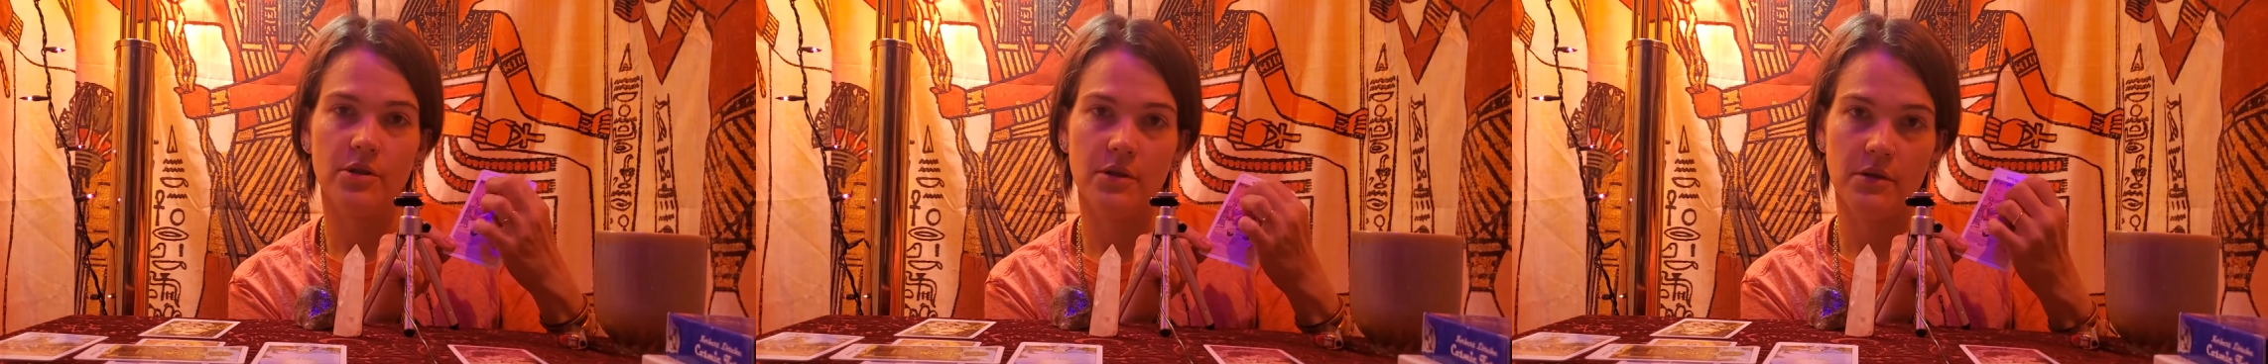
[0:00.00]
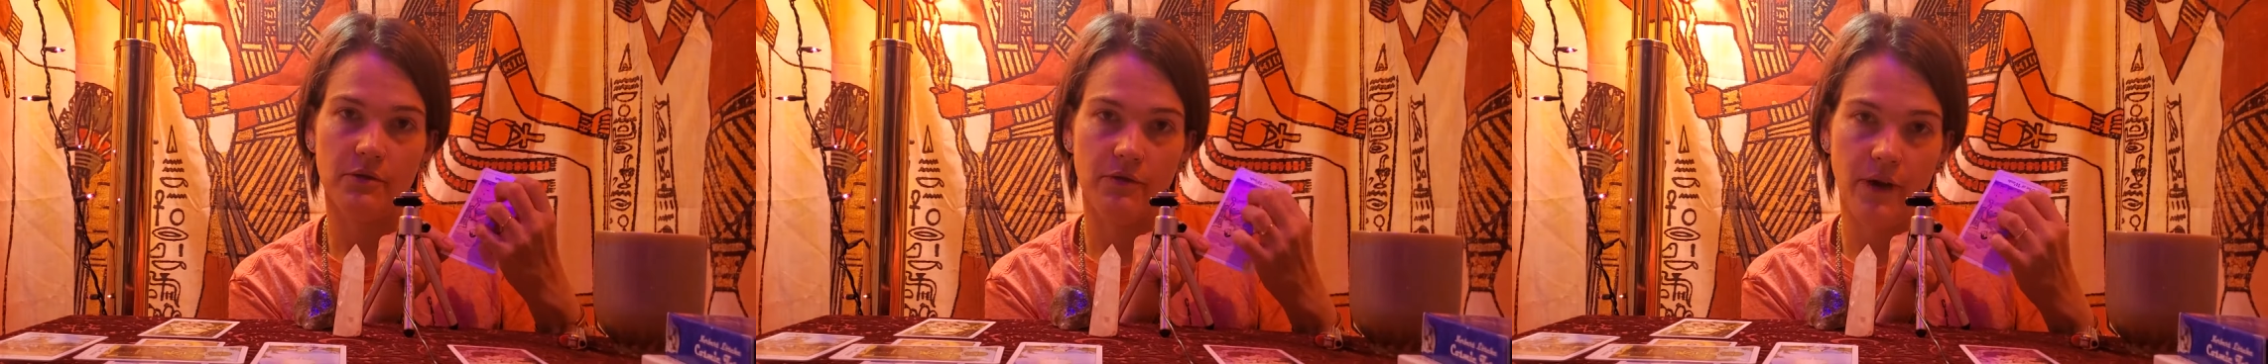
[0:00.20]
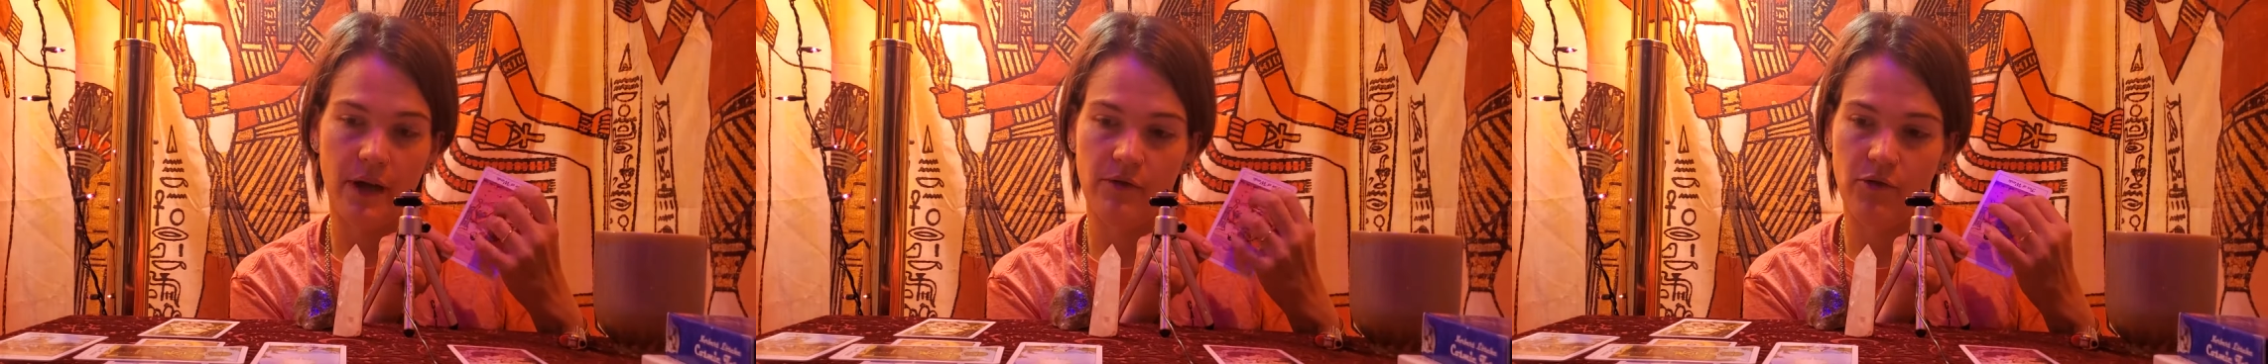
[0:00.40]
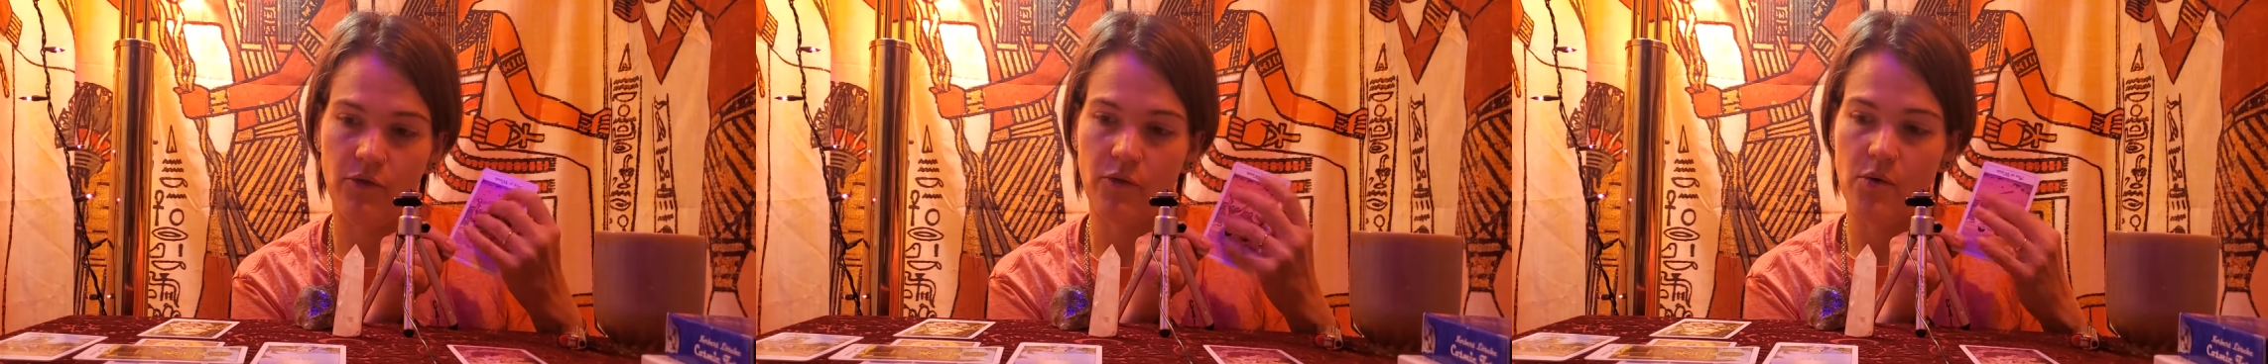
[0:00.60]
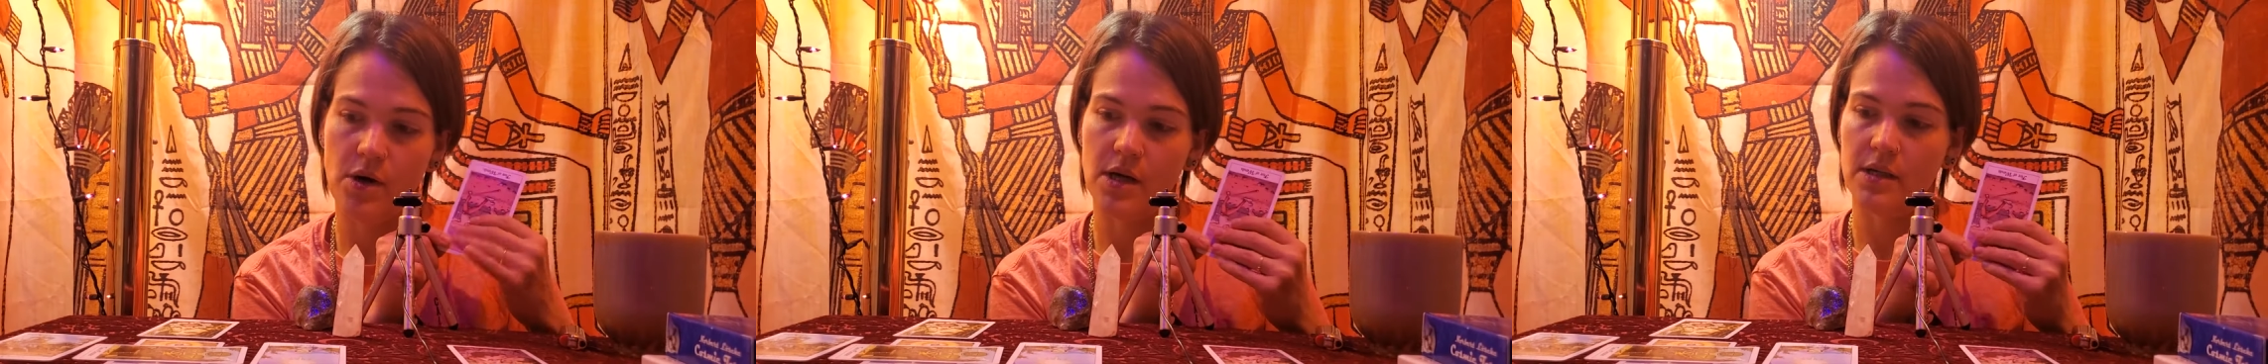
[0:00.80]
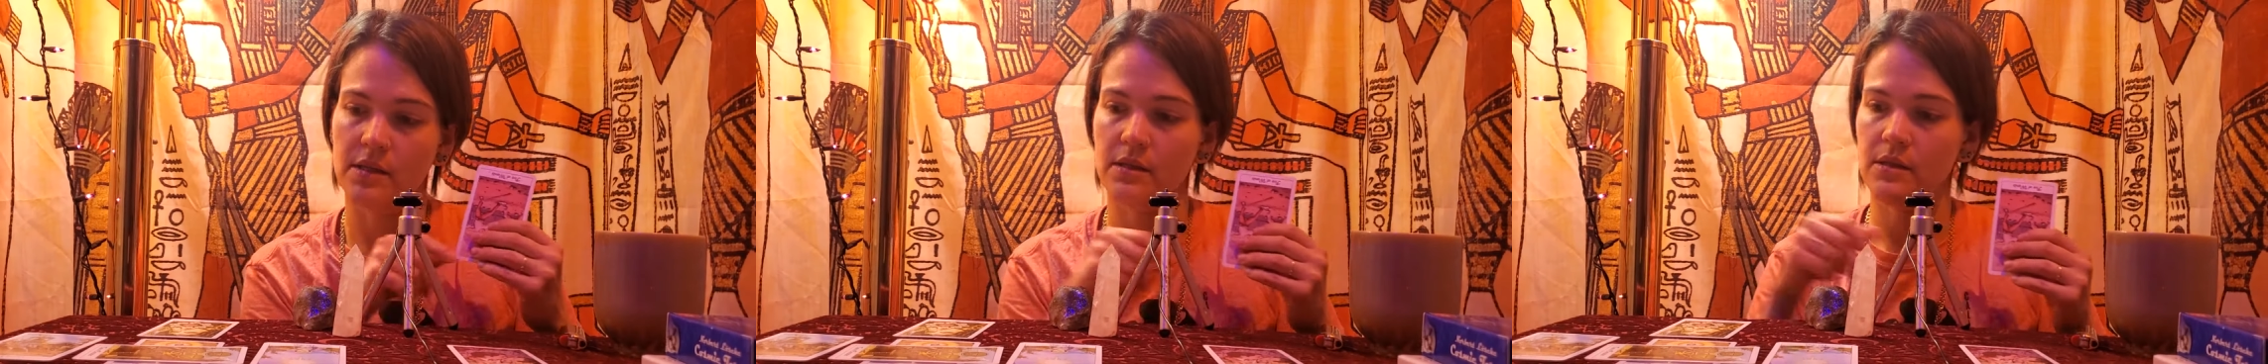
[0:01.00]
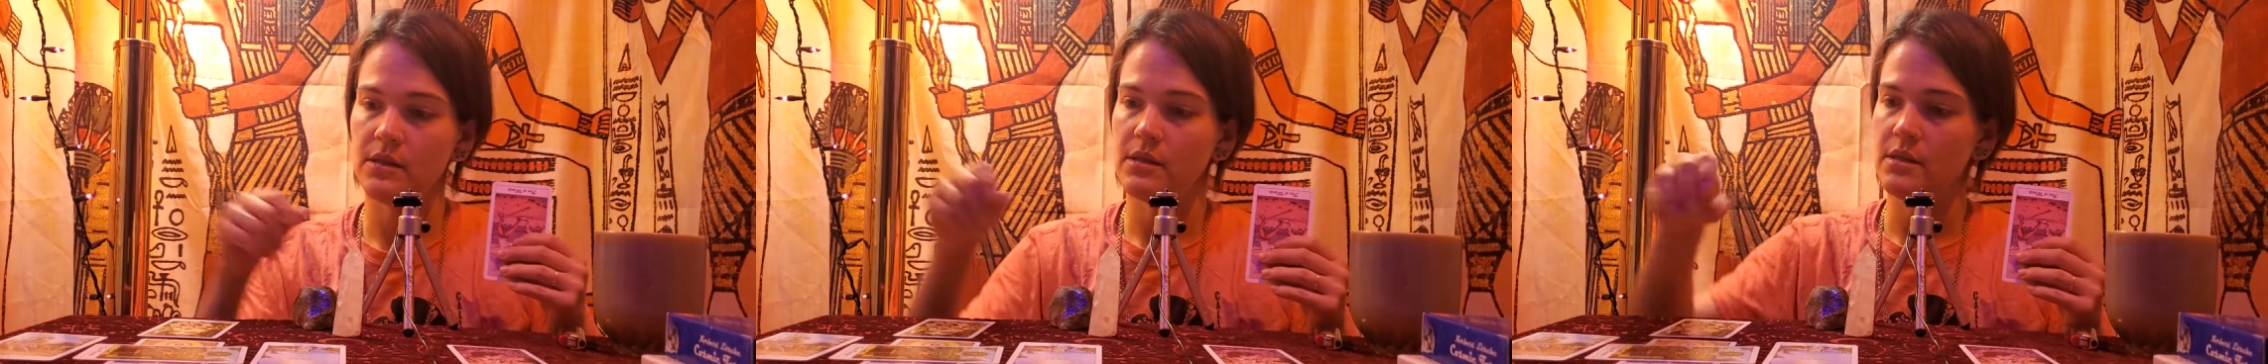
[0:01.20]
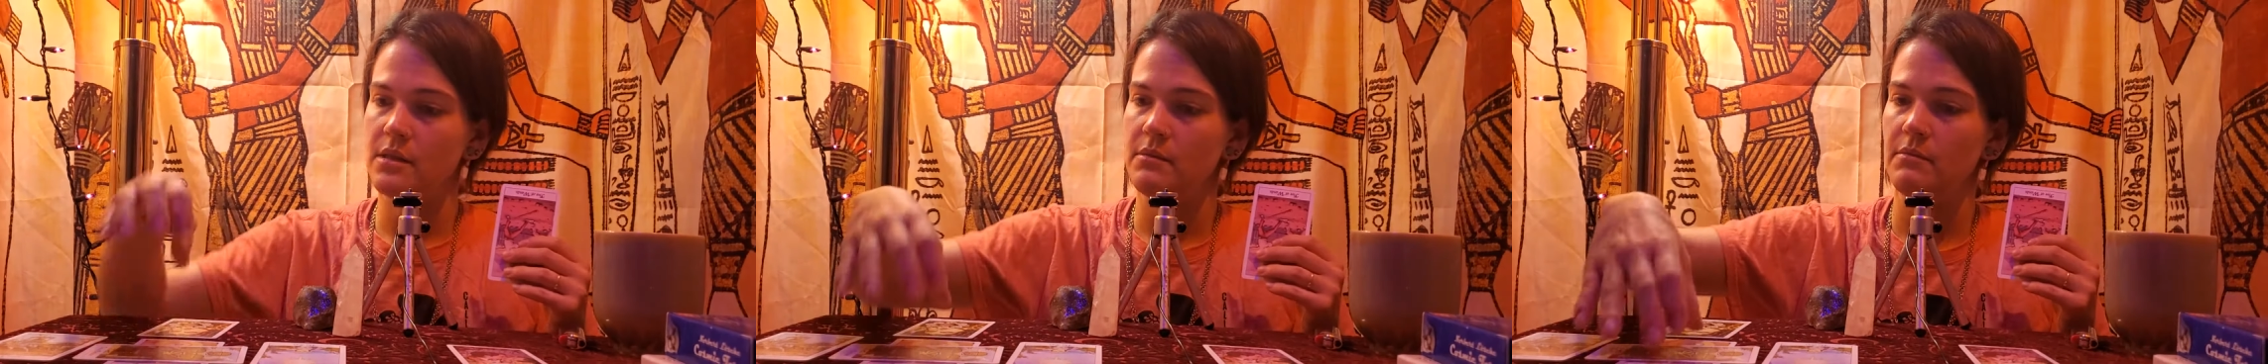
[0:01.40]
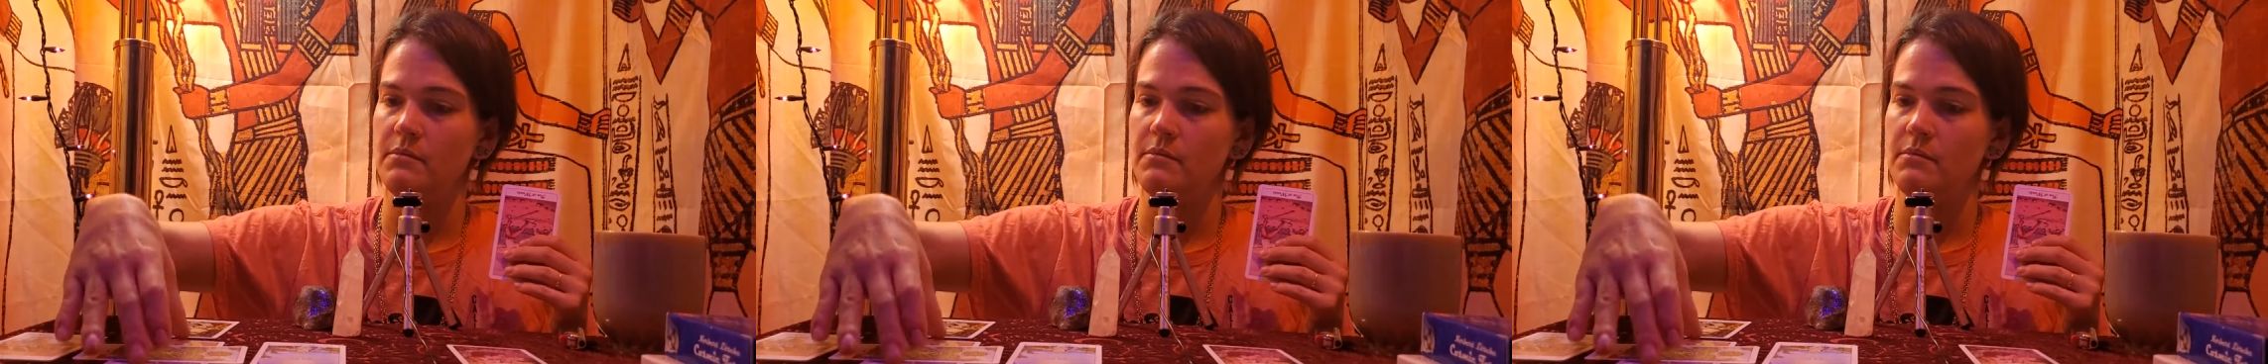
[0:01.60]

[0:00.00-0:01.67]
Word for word: the Five of Wands,